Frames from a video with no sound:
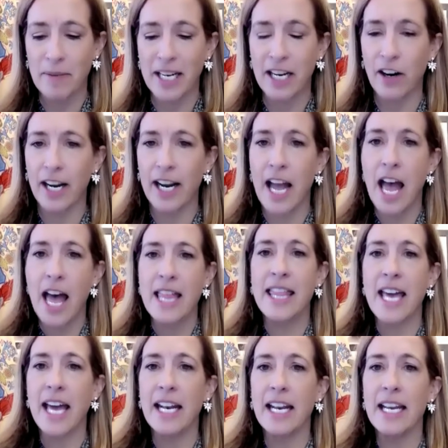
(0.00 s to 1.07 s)
hearing,
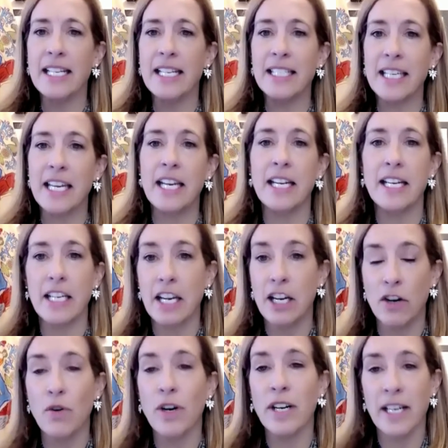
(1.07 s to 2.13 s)
that it's
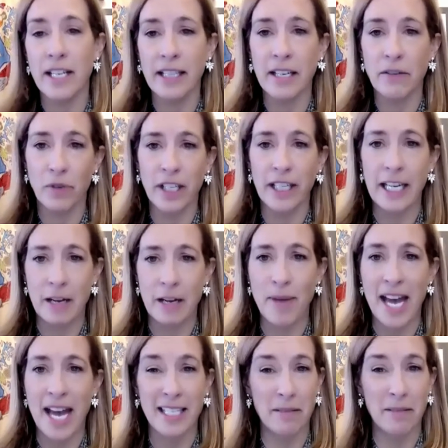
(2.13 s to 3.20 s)
inordinately really
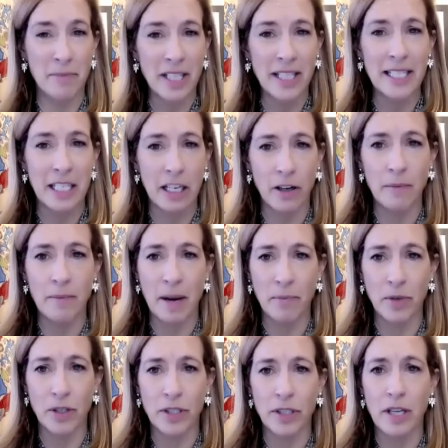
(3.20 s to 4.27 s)
impacted military
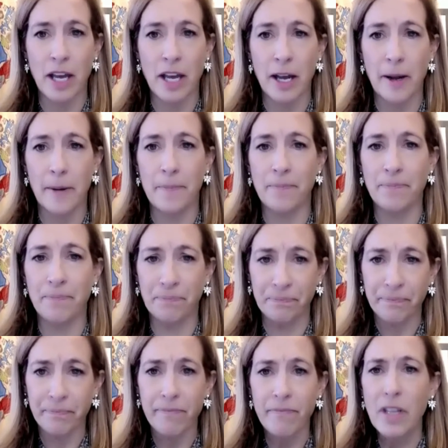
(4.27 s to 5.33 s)
members.
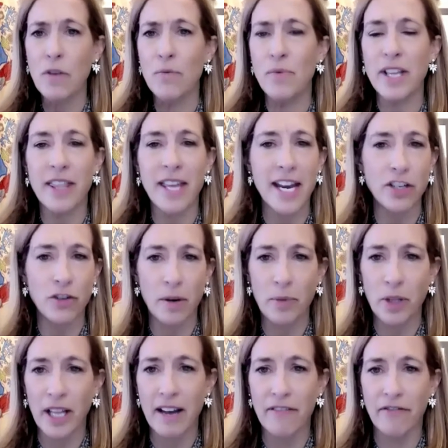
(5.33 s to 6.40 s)
With
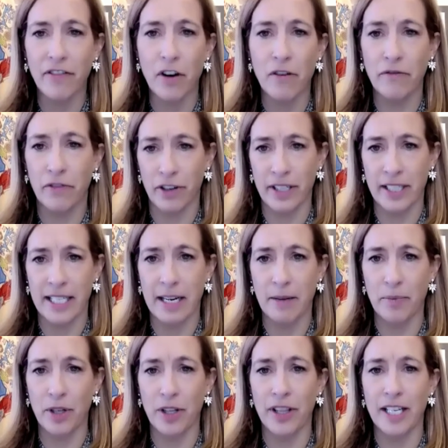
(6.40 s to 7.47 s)
AFFF foam, for
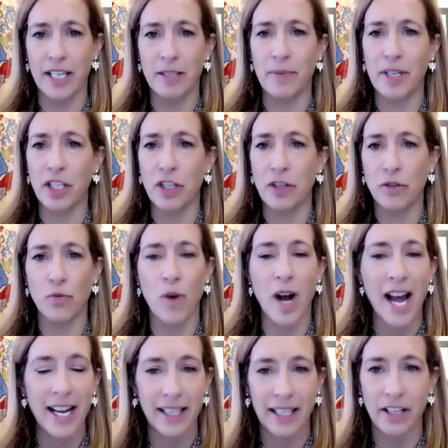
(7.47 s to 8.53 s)
example, that's been used
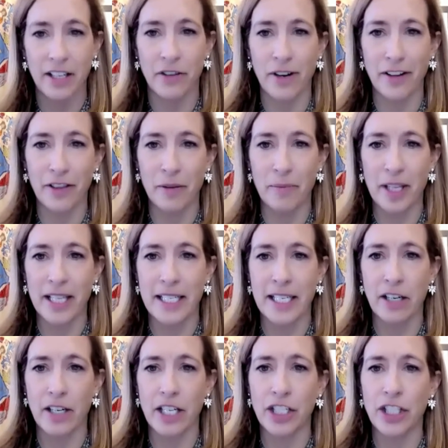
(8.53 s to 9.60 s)
widely throughout the
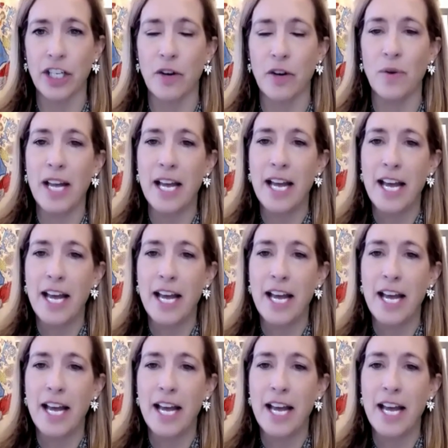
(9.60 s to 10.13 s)
military. So